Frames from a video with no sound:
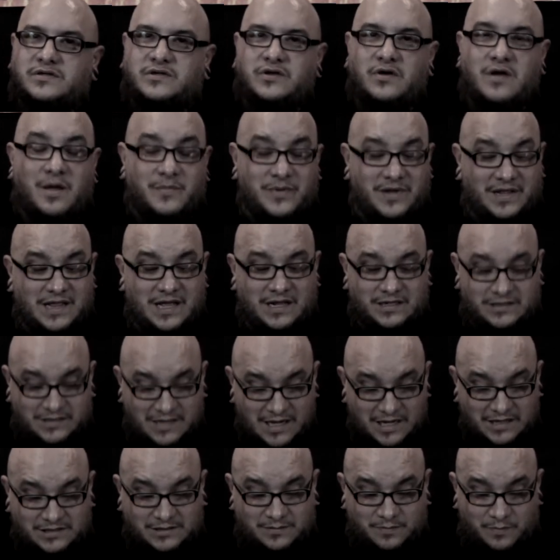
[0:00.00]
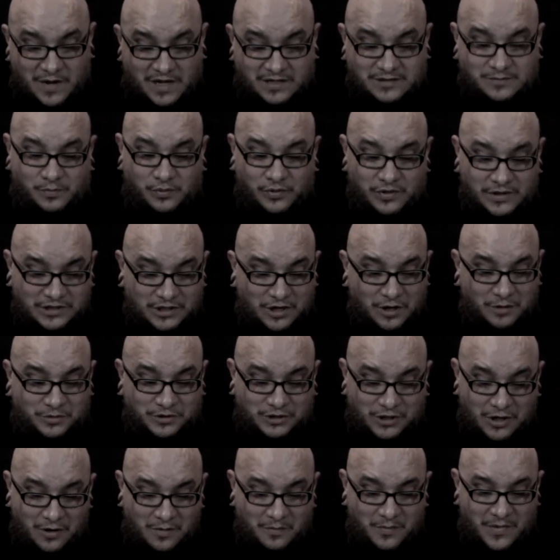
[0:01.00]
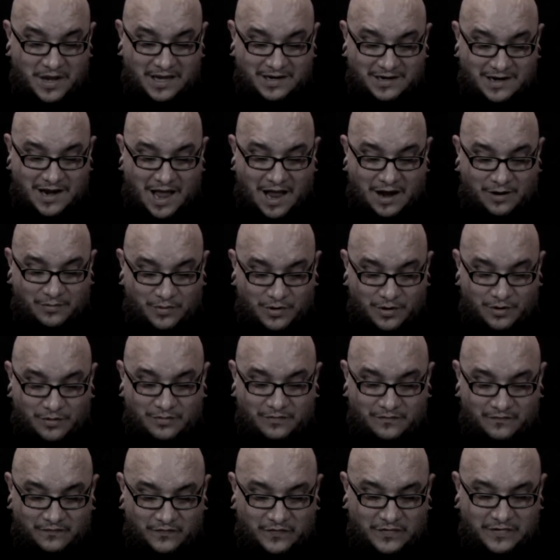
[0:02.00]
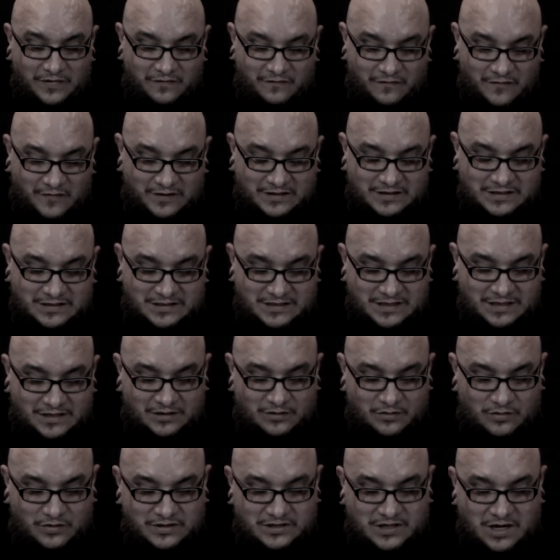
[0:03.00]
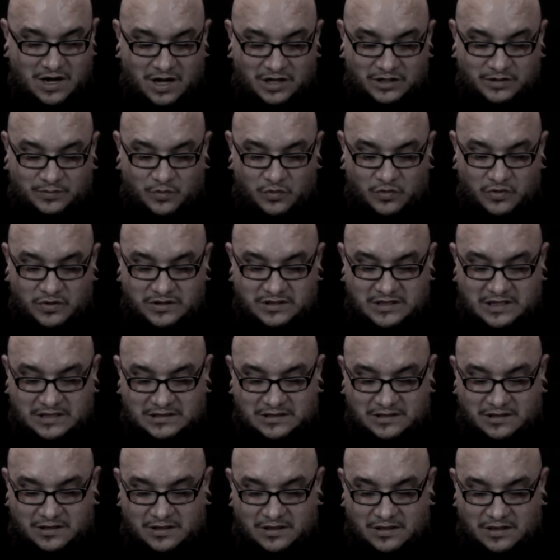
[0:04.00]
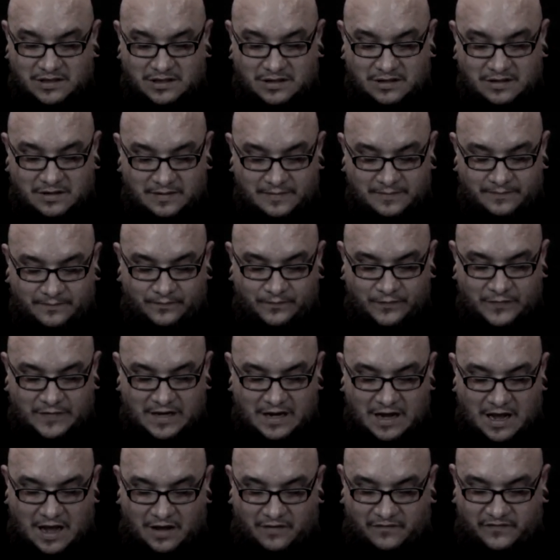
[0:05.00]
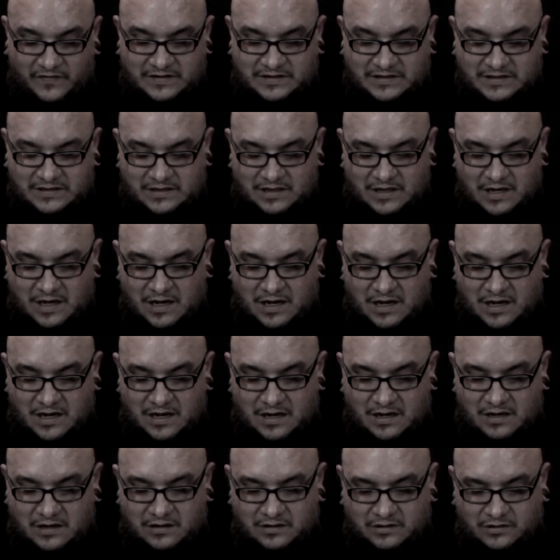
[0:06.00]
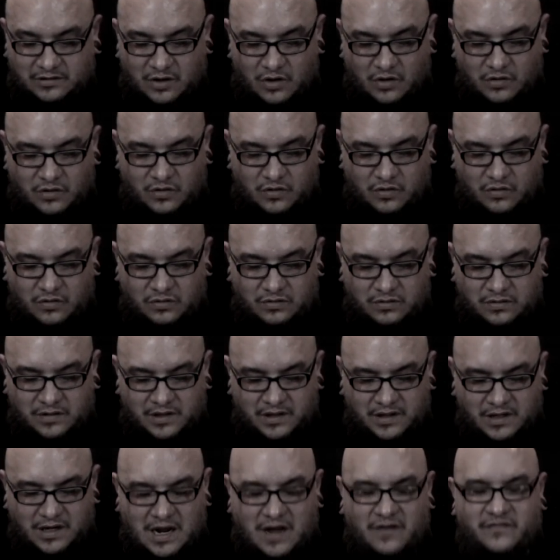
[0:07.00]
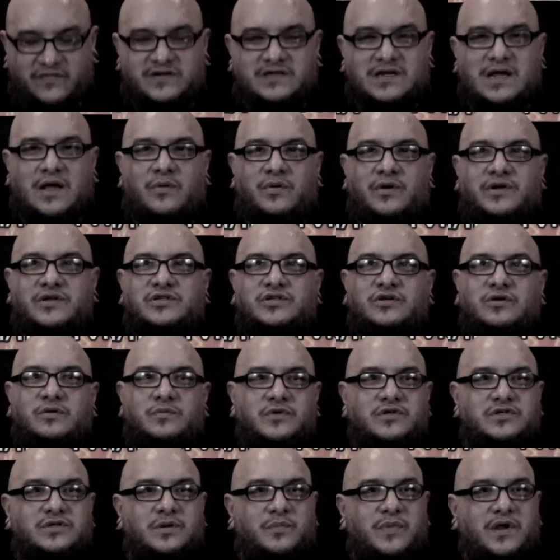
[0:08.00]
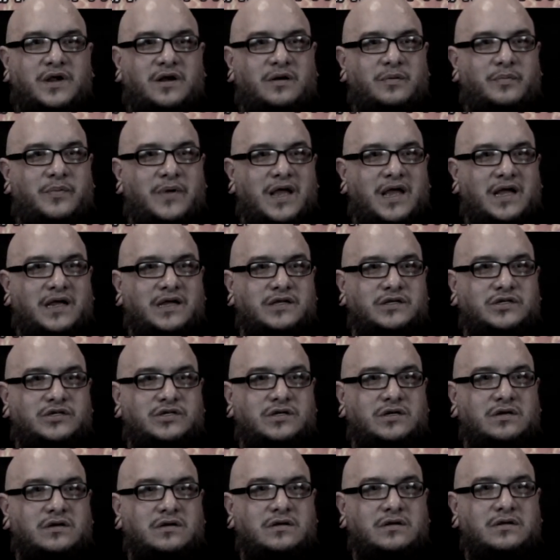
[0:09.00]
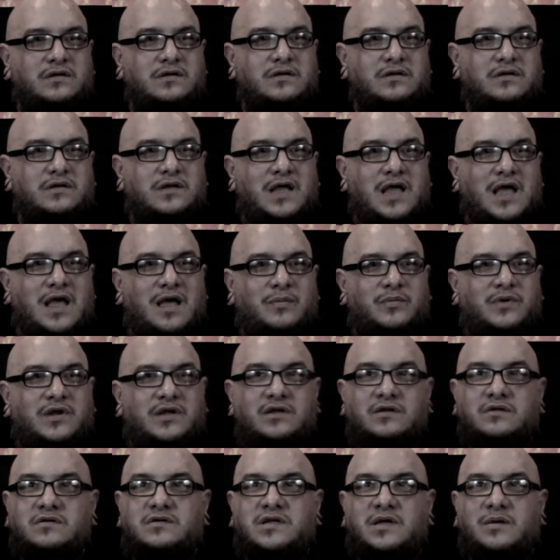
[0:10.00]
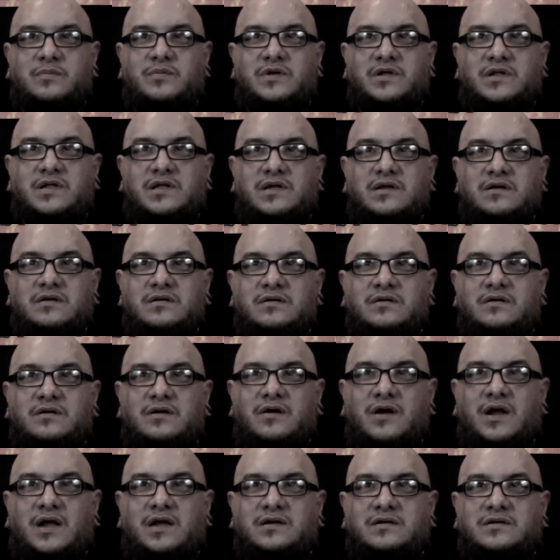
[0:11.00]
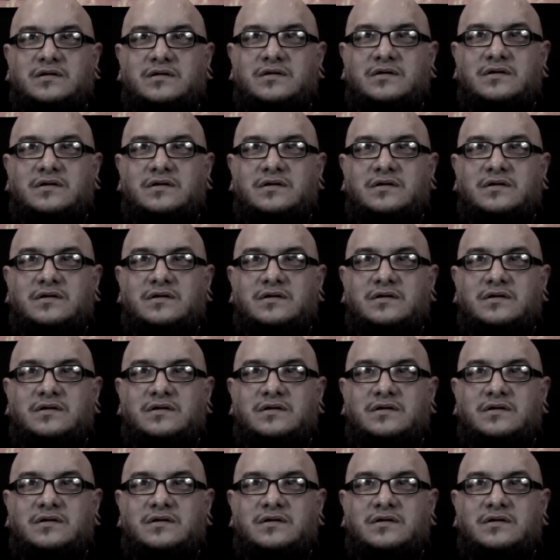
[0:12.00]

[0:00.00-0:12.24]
So I mean that's pretty dope show, man. Nairo, fucking Sick Noise, Hodge Boys. That's the obvious local, and then obviously I would assume there's a bigger package happening typically. Correct.